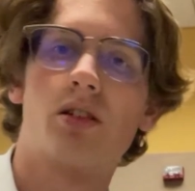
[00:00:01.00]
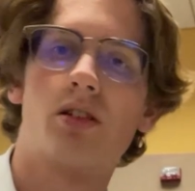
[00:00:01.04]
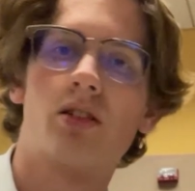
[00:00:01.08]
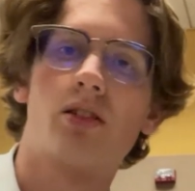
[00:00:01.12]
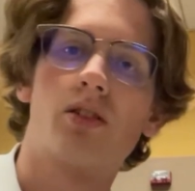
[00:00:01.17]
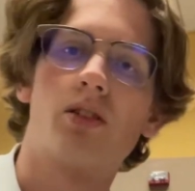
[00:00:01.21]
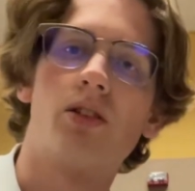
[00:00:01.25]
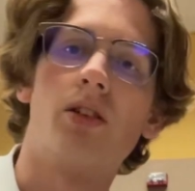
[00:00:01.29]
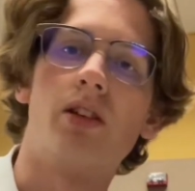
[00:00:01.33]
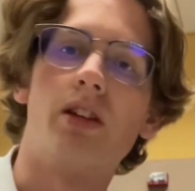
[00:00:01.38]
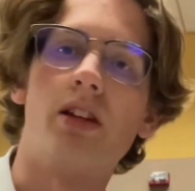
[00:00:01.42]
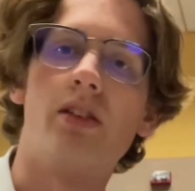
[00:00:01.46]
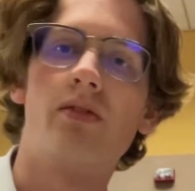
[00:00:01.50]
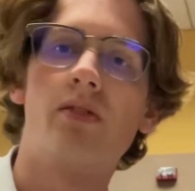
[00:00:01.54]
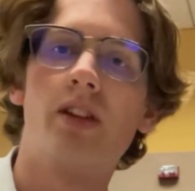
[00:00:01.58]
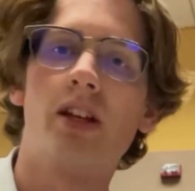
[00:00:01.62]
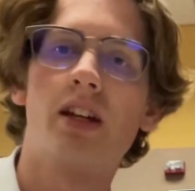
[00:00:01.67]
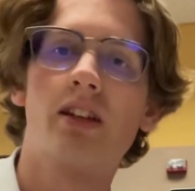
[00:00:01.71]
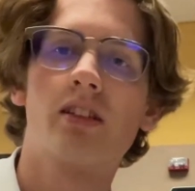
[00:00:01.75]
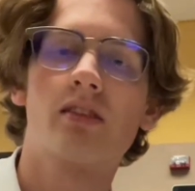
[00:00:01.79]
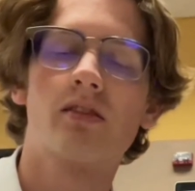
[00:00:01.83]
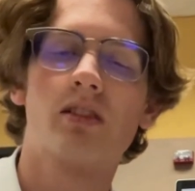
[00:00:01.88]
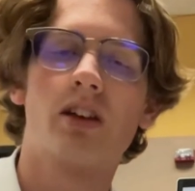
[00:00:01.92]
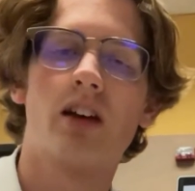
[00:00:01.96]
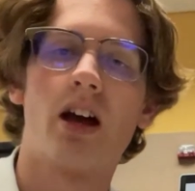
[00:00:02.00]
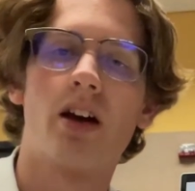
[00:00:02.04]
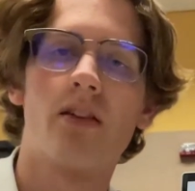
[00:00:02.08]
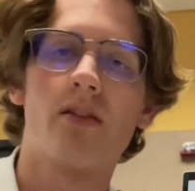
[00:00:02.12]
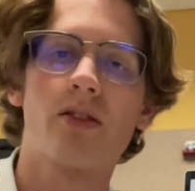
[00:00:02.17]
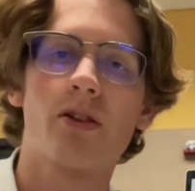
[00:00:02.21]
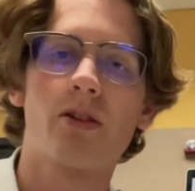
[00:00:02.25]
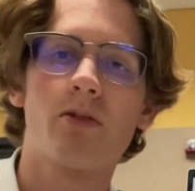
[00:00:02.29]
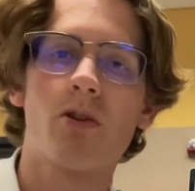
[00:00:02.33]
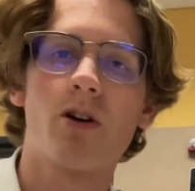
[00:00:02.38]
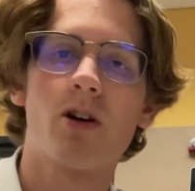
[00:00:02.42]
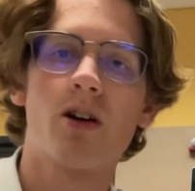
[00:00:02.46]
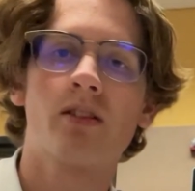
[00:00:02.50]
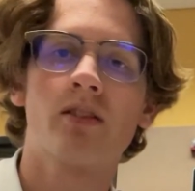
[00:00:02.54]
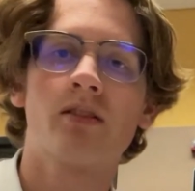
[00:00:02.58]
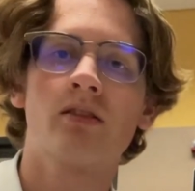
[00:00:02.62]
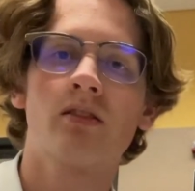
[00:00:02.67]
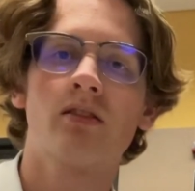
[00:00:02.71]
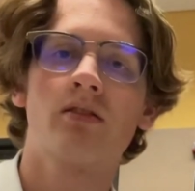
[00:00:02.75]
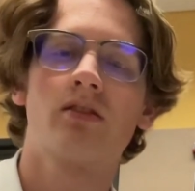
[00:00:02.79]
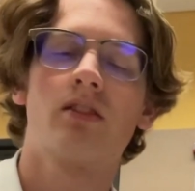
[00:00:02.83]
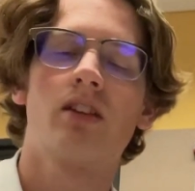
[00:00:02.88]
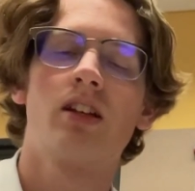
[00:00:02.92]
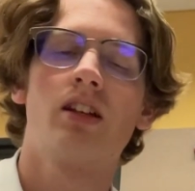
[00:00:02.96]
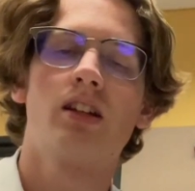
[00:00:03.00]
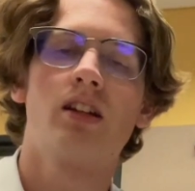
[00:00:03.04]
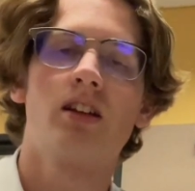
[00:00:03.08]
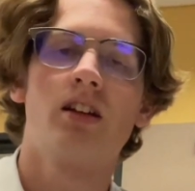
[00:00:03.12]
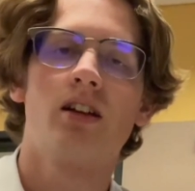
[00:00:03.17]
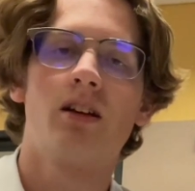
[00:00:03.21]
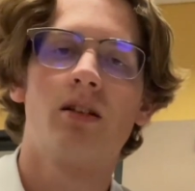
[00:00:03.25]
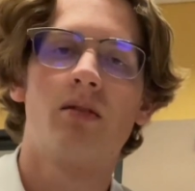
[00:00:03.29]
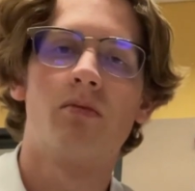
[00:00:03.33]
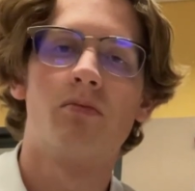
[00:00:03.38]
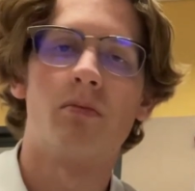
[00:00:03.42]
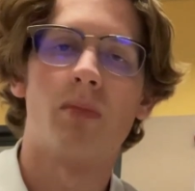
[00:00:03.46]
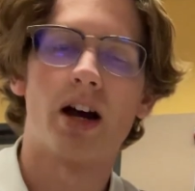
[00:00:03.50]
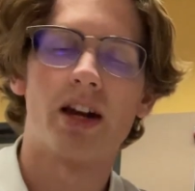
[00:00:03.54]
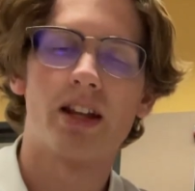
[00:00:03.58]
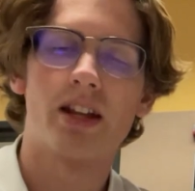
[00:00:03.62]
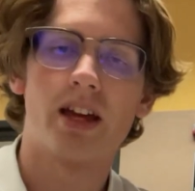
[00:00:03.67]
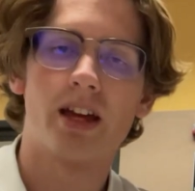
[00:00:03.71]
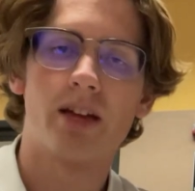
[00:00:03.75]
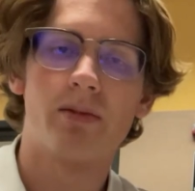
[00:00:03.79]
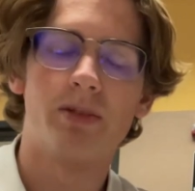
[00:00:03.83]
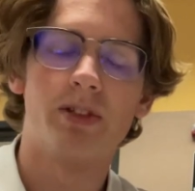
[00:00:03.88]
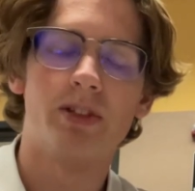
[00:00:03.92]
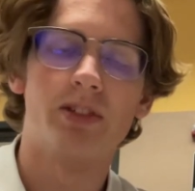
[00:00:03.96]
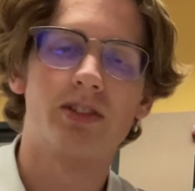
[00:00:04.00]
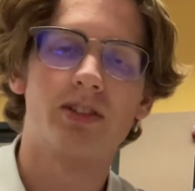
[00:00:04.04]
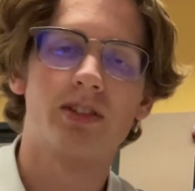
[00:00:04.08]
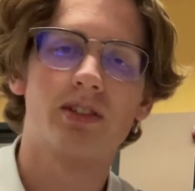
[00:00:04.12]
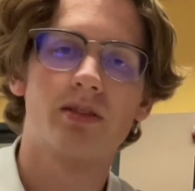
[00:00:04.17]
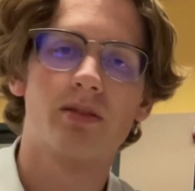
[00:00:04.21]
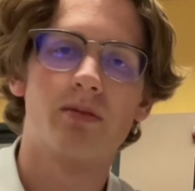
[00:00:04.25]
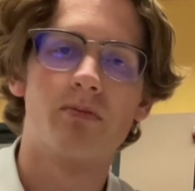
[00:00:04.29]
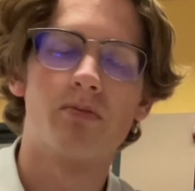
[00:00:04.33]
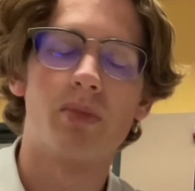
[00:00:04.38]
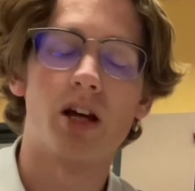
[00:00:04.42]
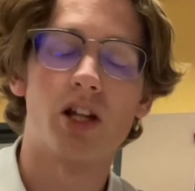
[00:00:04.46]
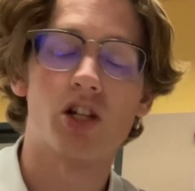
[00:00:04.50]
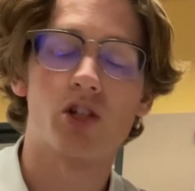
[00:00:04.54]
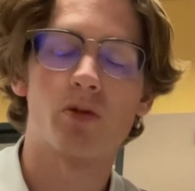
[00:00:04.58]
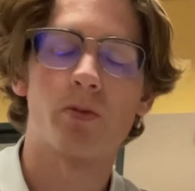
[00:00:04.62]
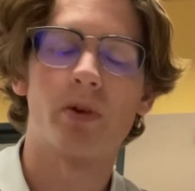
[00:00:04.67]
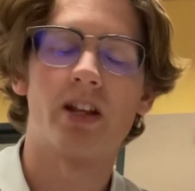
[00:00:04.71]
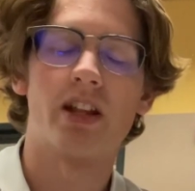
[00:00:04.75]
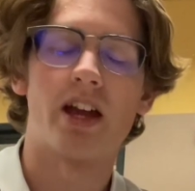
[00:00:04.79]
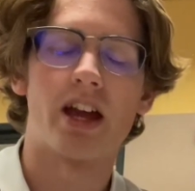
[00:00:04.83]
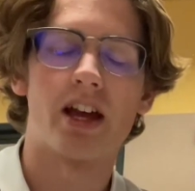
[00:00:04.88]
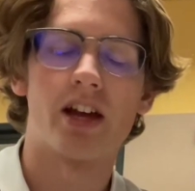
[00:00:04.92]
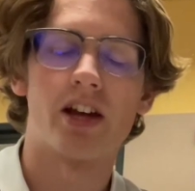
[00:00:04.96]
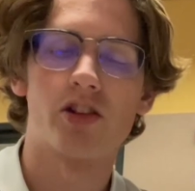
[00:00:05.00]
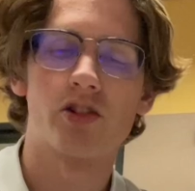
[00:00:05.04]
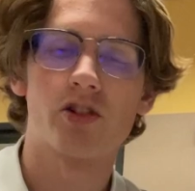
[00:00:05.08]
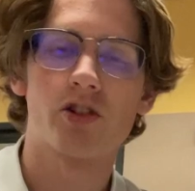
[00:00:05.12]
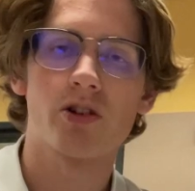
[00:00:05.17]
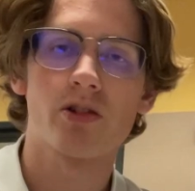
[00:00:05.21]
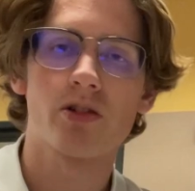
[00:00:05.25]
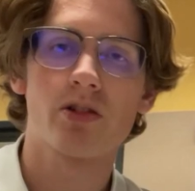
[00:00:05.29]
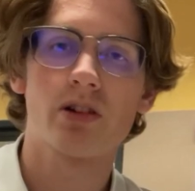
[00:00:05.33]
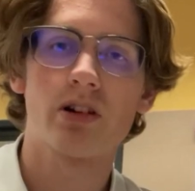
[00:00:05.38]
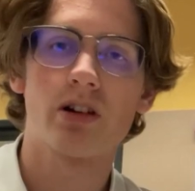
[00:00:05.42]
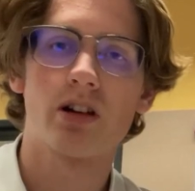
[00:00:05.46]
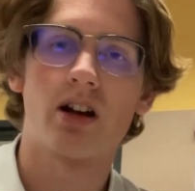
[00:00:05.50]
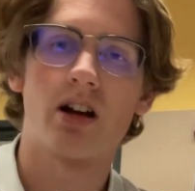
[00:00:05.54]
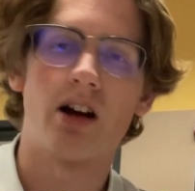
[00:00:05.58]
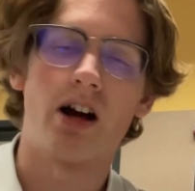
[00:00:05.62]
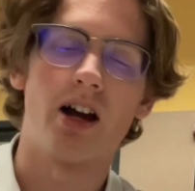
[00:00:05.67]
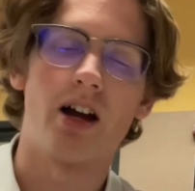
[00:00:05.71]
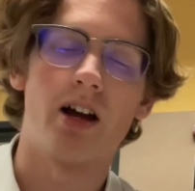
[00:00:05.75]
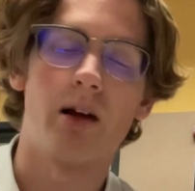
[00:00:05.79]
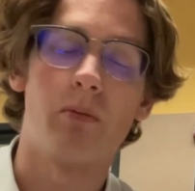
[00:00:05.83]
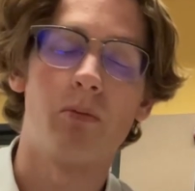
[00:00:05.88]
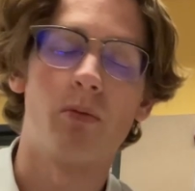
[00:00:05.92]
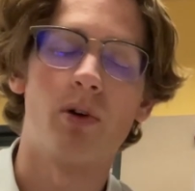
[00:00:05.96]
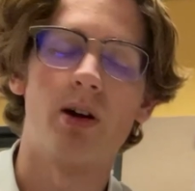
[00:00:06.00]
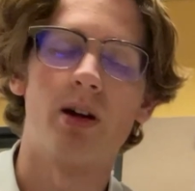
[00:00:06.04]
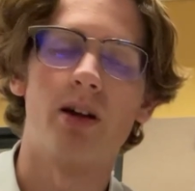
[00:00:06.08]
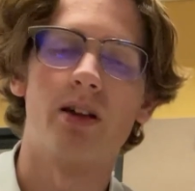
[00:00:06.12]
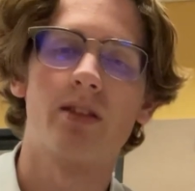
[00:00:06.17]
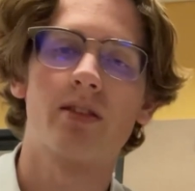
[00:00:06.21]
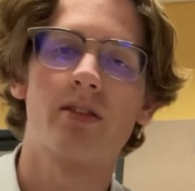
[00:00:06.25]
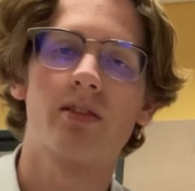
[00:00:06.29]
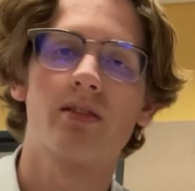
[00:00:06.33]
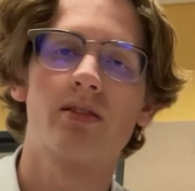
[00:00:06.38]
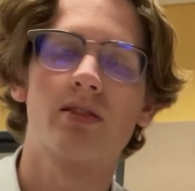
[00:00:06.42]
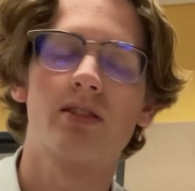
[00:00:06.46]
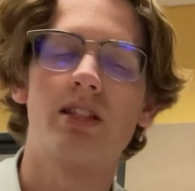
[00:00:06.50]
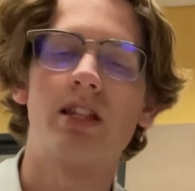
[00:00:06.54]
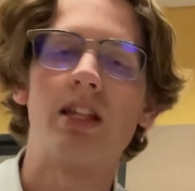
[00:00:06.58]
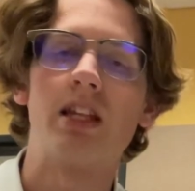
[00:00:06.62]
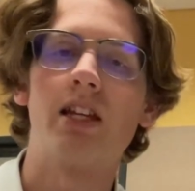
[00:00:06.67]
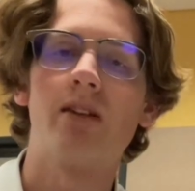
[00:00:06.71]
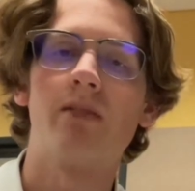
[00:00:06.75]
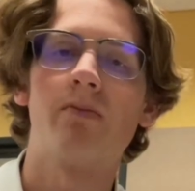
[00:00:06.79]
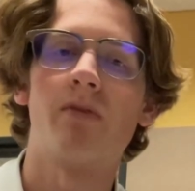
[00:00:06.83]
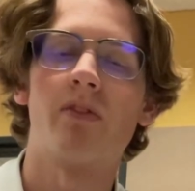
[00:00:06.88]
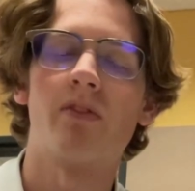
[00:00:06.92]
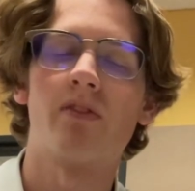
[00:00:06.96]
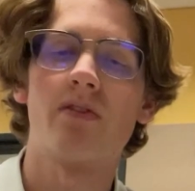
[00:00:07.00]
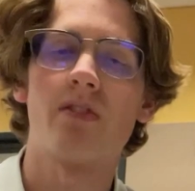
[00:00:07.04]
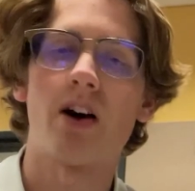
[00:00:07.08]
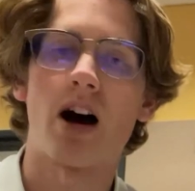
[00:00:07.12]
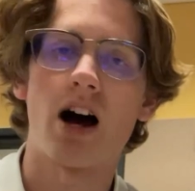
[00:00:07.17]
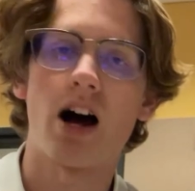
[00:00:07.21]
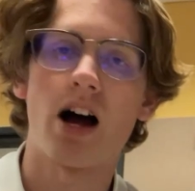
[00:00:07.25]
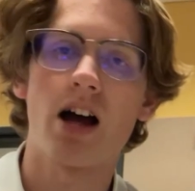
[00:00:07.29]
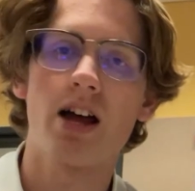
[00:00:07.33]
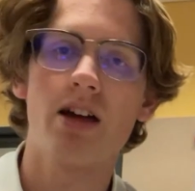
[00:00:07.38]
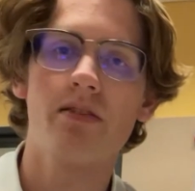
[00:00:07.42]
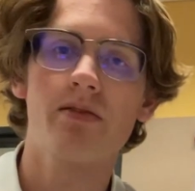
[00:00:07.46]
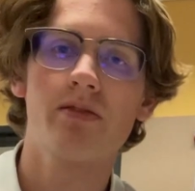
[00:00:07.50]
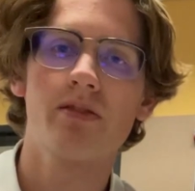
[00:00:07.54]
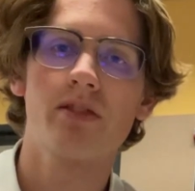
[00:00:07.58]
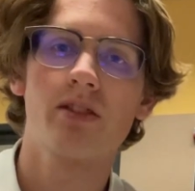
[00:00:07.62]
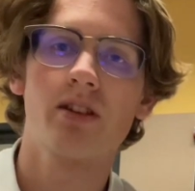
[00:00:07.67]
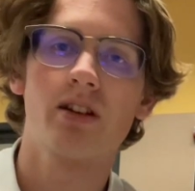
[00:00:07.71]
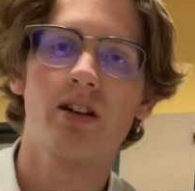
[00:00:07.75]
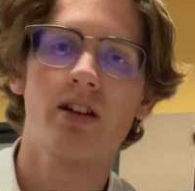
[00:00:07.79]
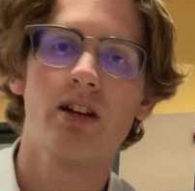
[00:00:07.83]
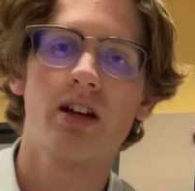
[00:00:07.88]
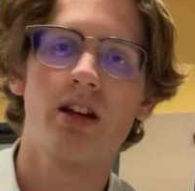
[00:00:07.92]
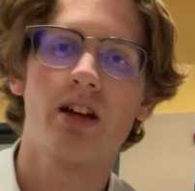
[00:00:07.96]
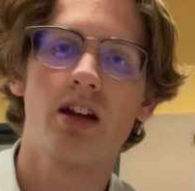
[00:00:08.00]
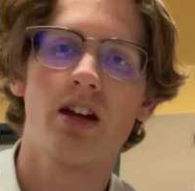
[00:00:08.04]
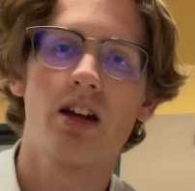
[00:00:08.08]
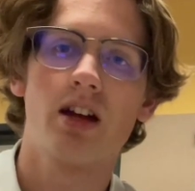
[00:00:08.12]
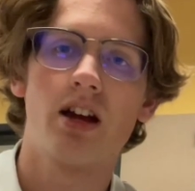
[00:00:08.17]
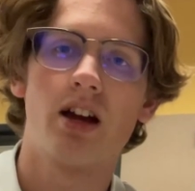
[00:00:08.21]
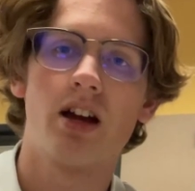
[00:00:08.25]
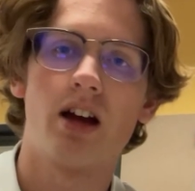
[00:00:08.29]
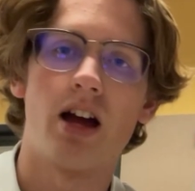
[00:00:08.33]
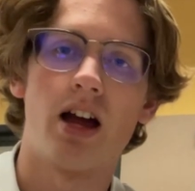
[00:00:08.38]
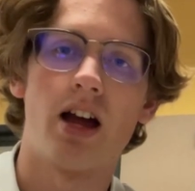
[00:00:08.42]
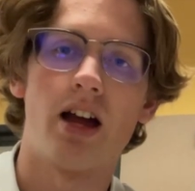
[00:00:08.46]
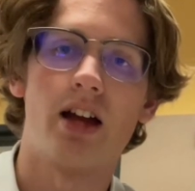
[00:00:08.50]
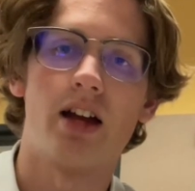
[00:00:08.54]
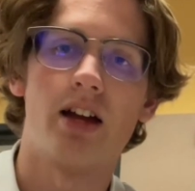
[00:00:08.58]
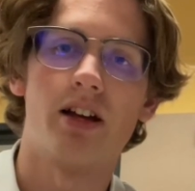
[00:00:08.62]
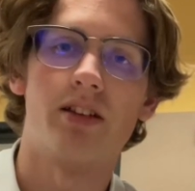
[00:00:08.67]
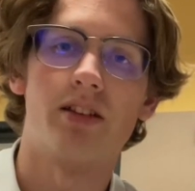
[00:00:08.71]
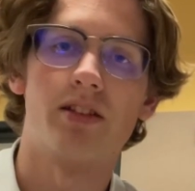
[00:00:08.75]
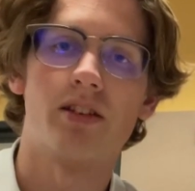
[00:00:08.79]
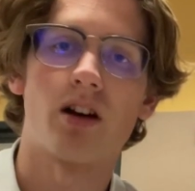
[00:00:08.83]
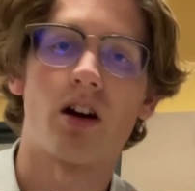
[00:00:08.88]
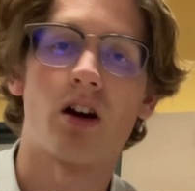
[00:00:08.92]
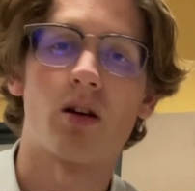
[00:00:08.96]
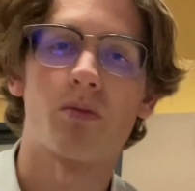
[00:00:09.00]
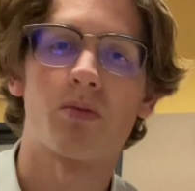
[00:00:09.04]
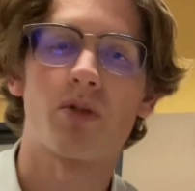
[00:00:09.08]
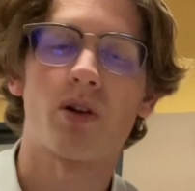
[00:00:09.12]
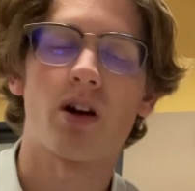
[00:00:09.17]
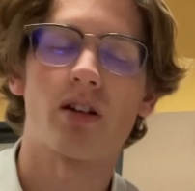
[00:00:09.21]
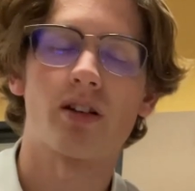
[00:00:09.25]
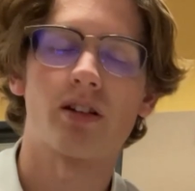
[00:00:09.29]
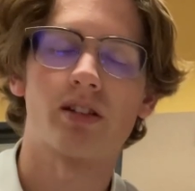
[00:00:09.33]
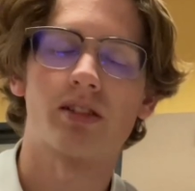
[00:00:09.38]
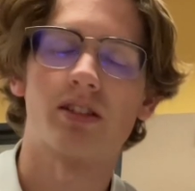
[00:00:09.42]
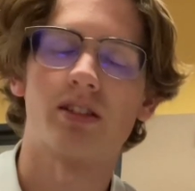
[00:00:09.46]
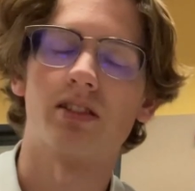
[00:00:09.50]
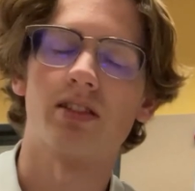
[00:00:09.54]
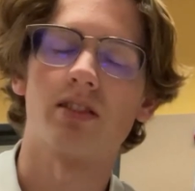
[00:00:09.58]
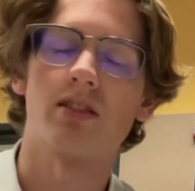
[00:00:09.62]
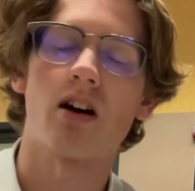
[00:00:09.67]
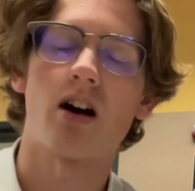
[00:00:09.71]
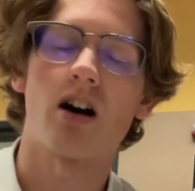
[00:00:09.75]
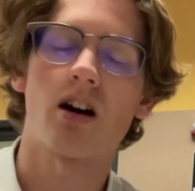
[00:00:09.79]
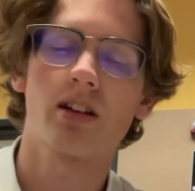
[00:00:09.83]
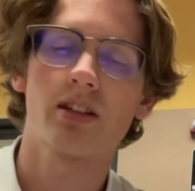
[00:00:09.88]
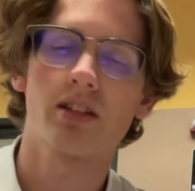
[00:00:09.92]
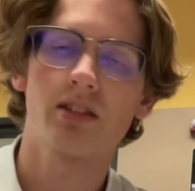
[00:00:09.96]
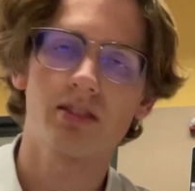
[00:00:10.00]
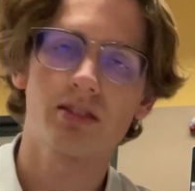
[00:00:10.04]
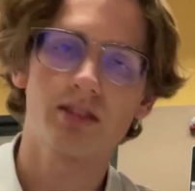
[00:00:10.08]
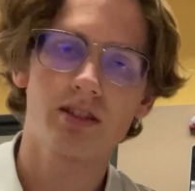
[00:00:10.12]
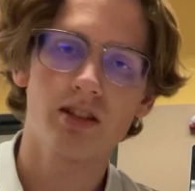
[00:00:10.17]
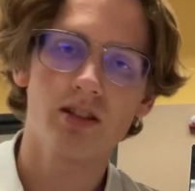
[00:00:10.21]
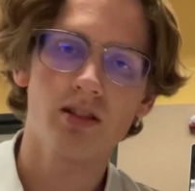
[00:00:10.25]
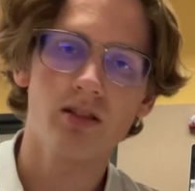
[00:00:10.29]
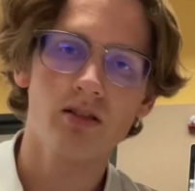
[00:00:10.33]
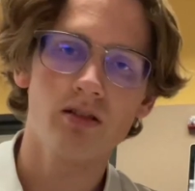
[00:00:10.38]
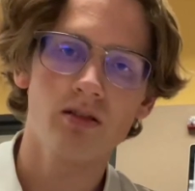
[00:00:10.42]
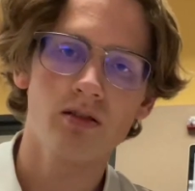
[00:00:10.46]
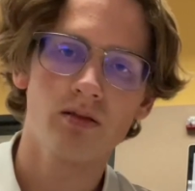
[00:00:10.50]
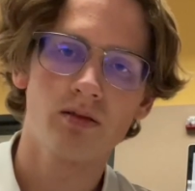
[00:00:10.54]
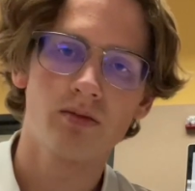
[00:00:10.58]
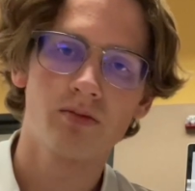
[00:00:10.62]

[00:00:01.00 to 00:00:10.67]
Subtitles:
Good evening, everyone. My name is Benjamin Andrew. I am with Team 5, and our product is Lock and Seal.